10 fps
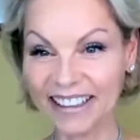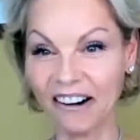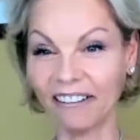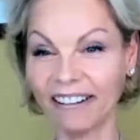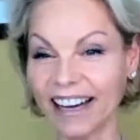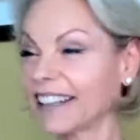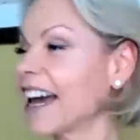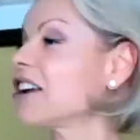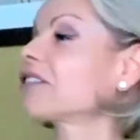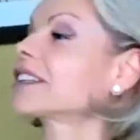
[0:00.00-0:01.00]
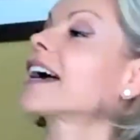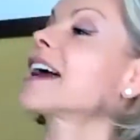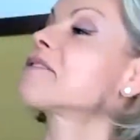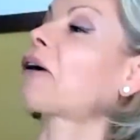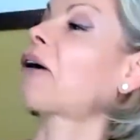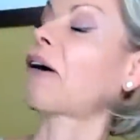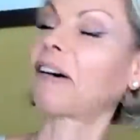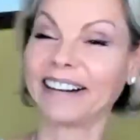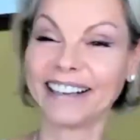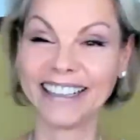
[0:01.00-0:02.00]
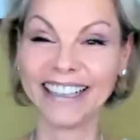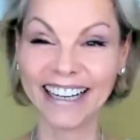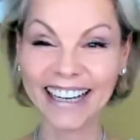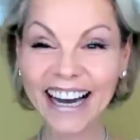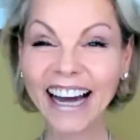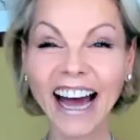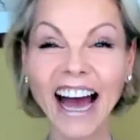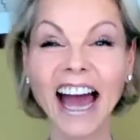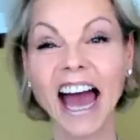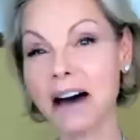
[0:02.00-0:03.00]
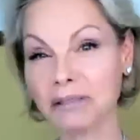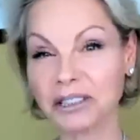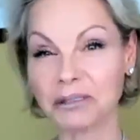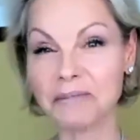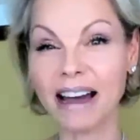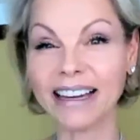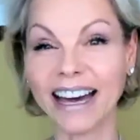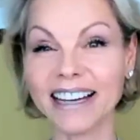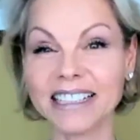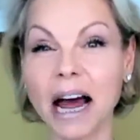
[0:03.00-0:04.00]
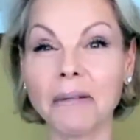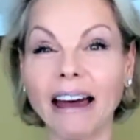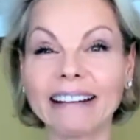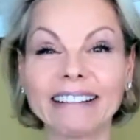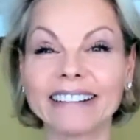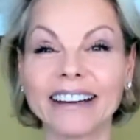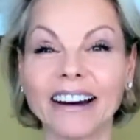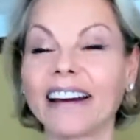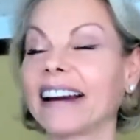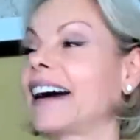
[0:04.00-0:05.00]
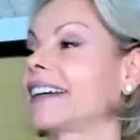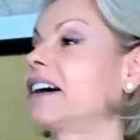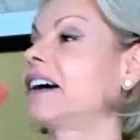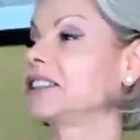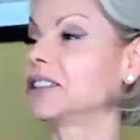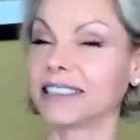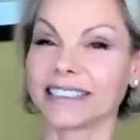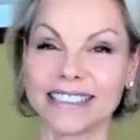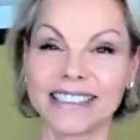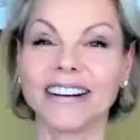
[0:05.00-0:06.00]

you know, at the end of the table happens to be my cousin. I'm like not going like, oh, you